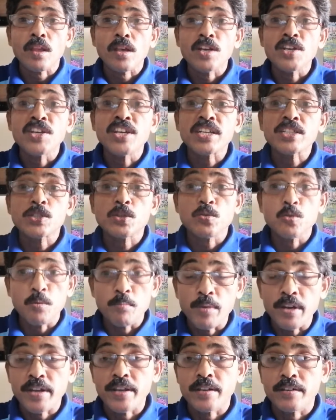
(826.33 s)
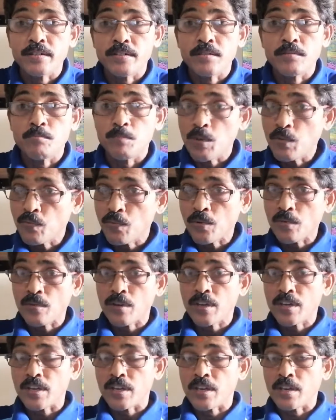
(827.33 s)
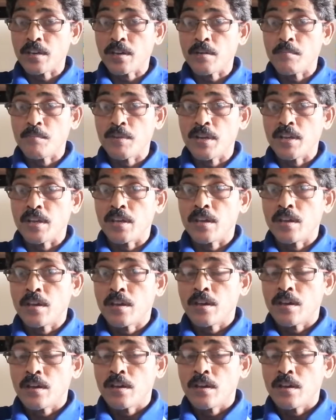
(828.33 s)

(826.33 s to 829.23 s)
Index School Marine. Before working company